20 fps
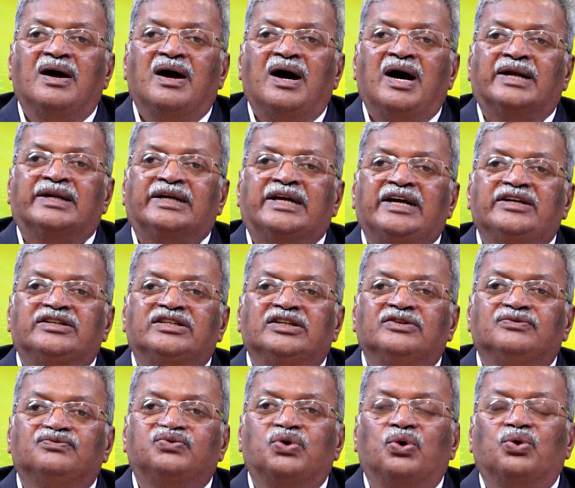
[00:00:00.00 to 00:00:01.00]
are
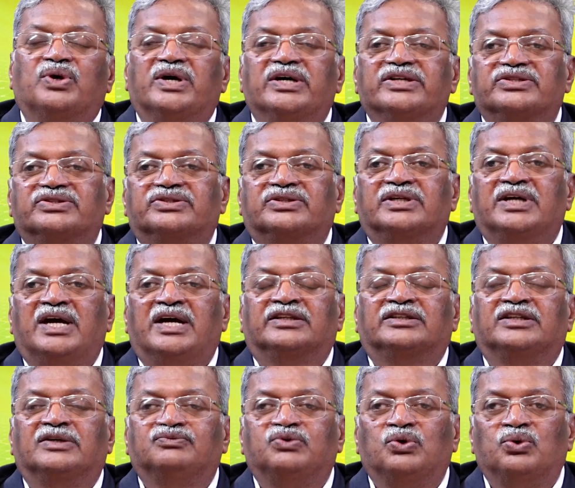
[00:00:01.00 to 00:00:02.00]
getting focused at
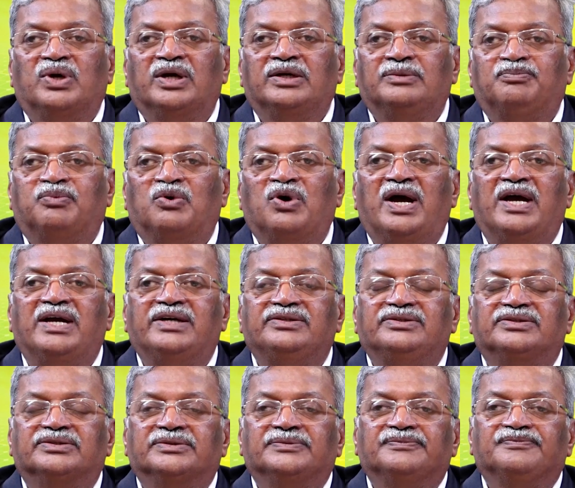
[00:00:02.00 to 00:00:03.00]
the focal
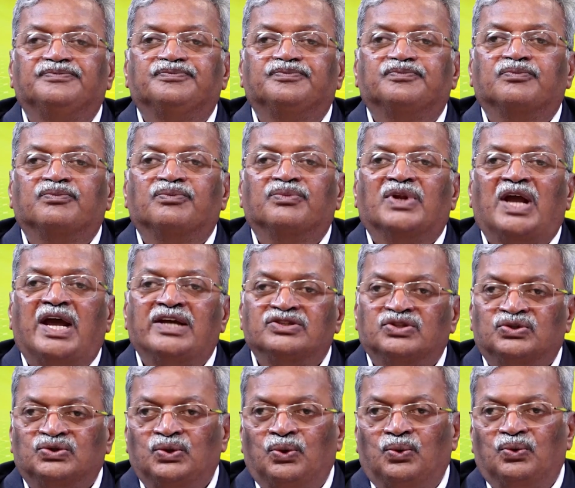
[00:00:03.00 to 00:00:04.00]
point, and
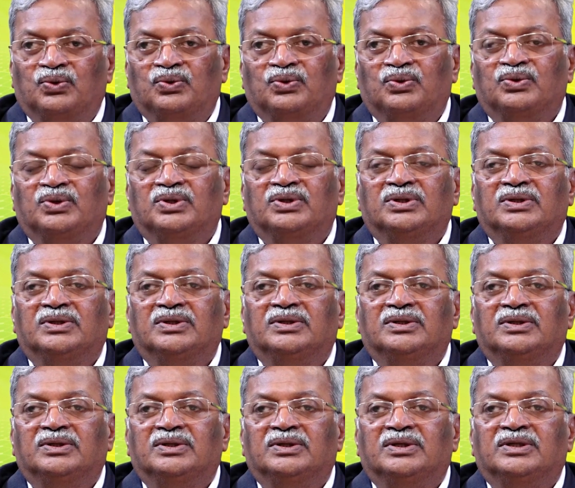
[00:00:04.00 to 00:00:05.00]
so
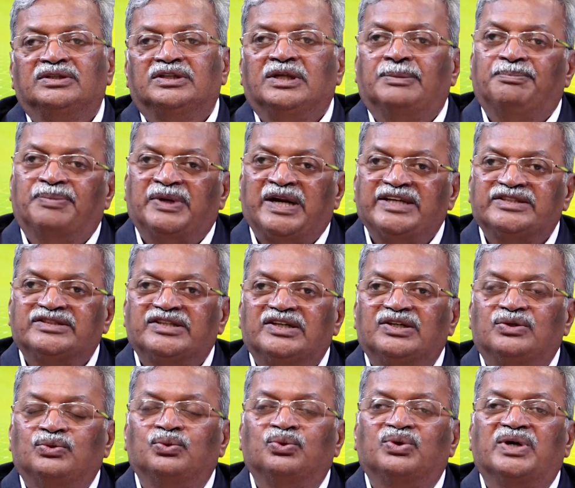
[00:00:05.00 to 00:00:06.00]
the pressure
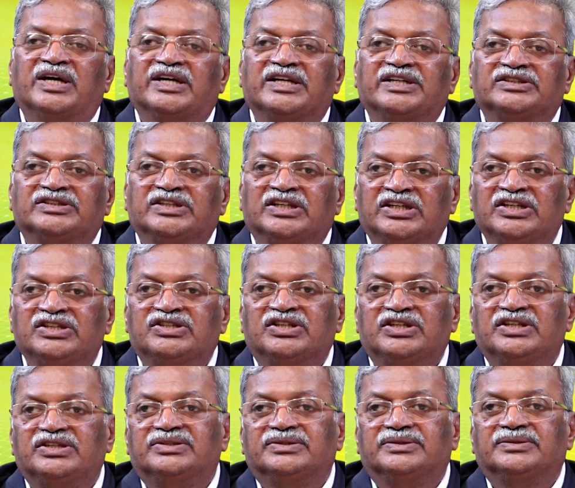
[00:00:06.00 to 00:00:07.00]
cooker is
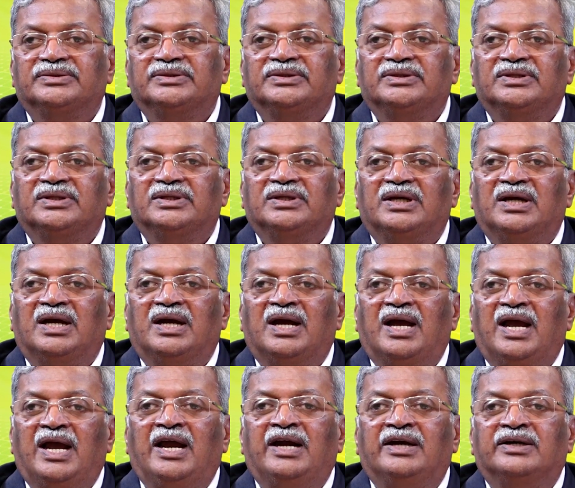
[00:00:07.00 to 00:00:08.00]
heated
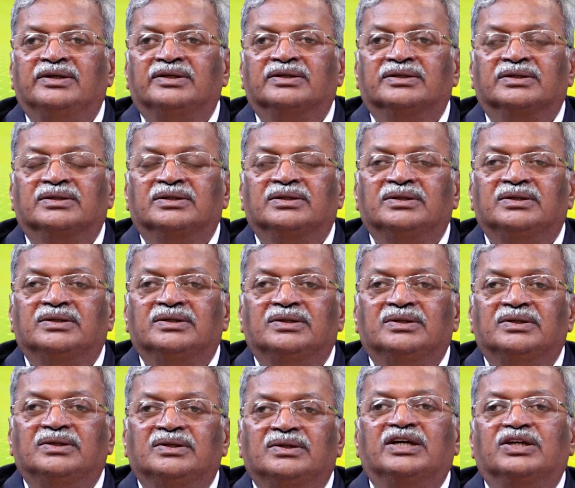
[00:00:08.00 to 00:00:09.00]
and
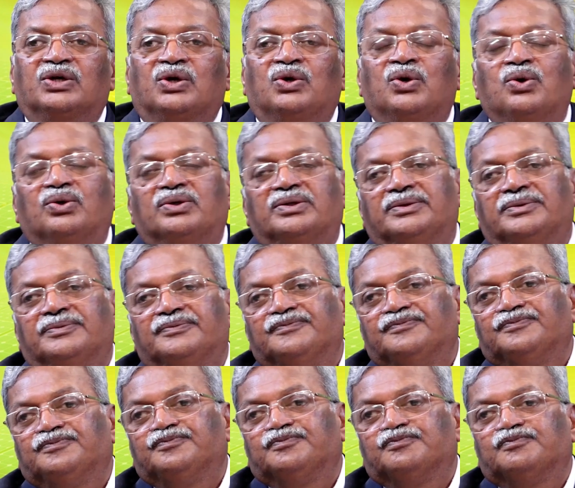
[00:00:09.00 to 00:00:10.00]
can cook
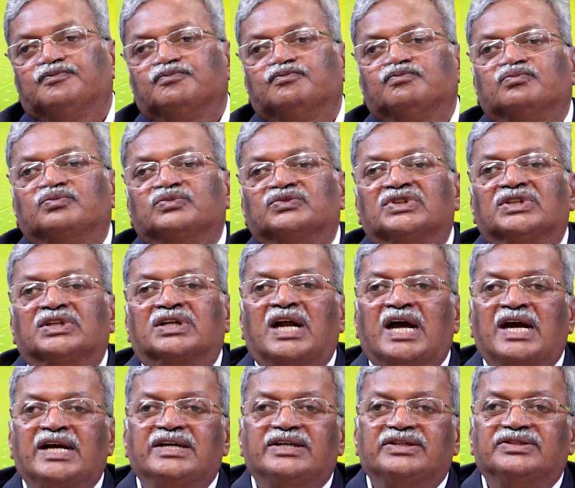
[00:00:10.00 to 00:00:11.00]

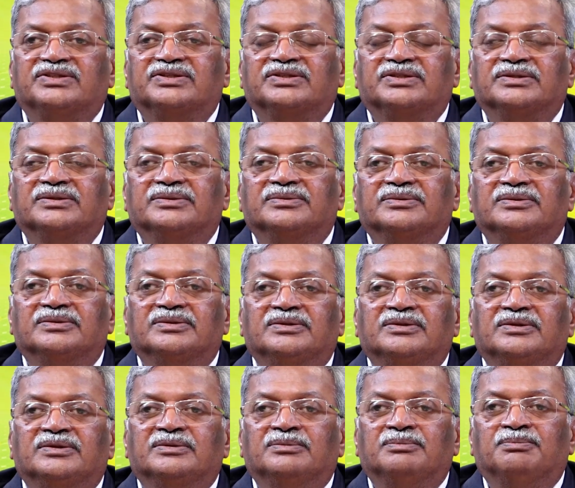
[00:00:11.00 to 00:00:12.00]
rice,
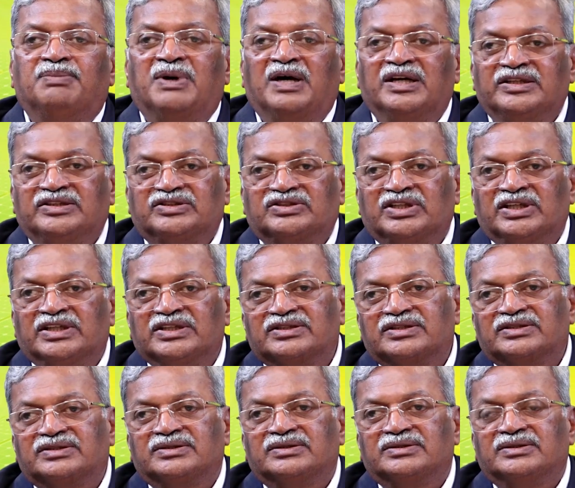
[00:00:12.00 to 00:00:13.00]

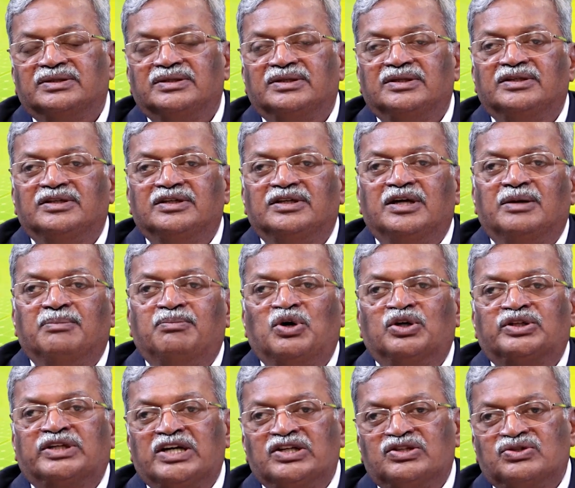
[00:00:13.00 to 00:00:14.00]
pulses,
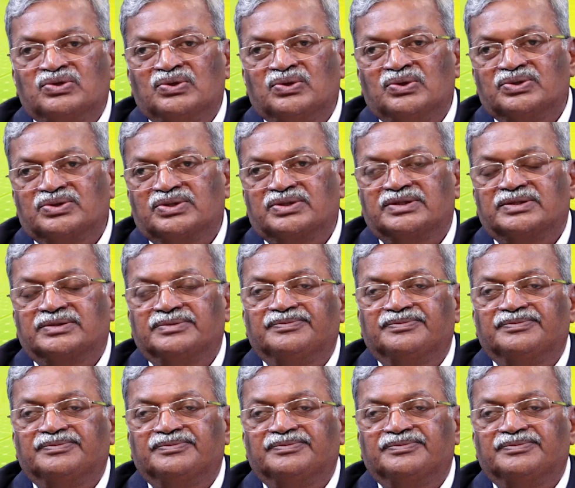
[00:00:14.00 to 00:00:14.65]
potatoes,